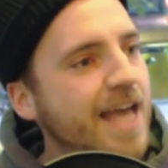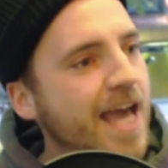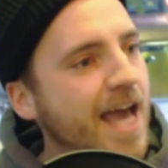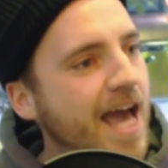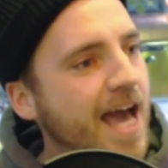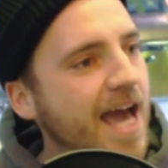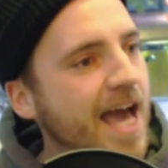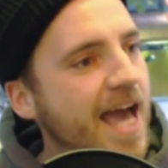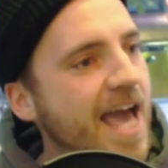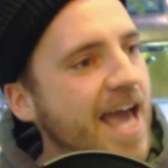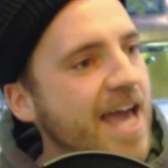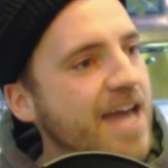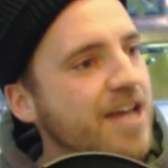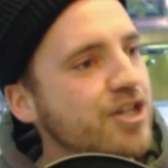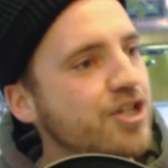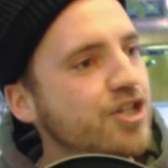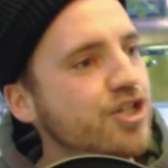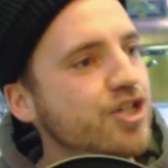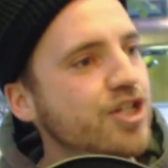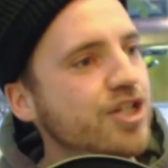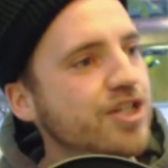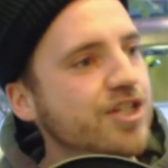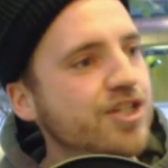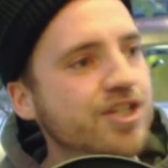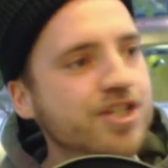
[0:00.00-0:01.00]
Yeah, and
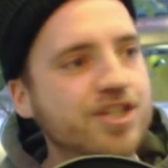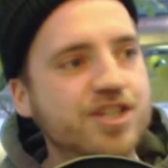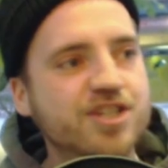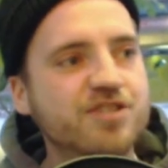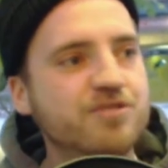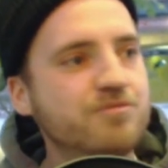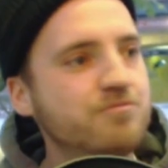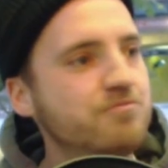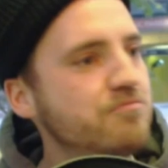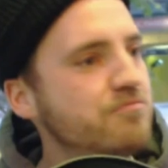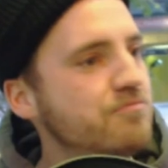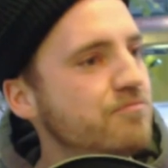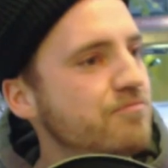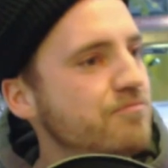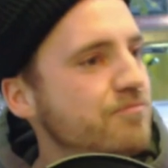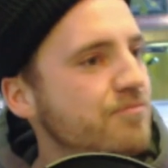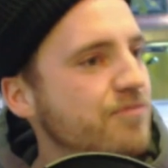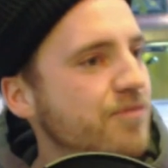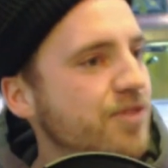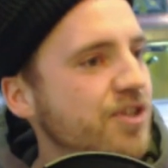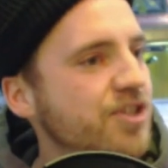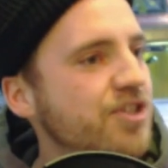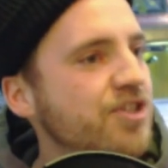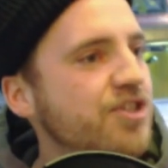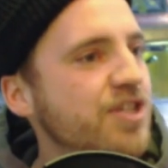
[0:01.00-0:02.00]
just
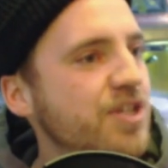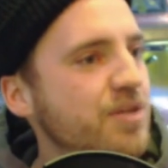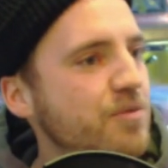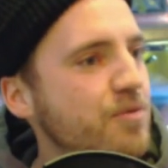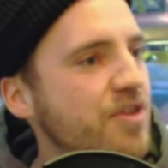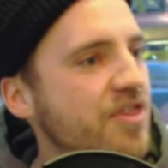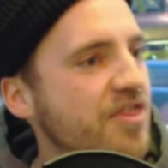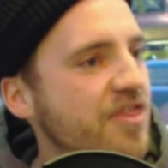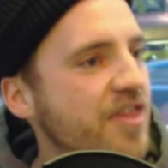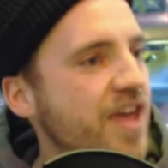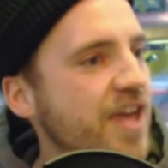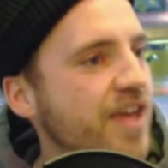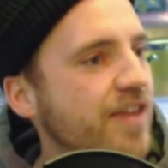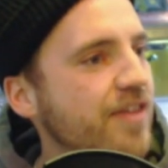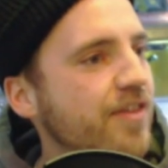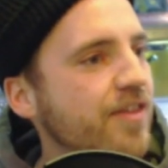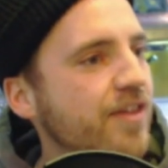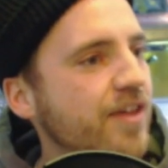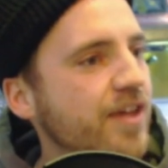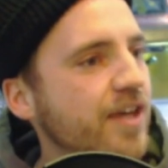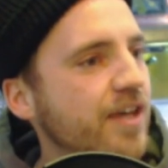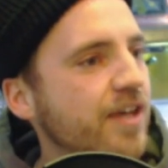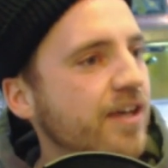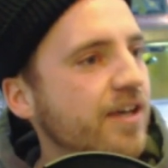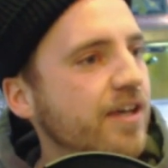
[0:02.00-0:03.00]
see what they
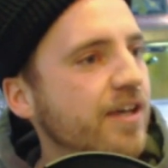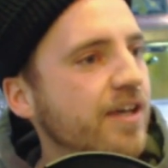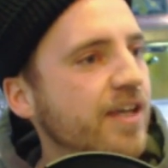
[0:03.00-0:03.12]
think.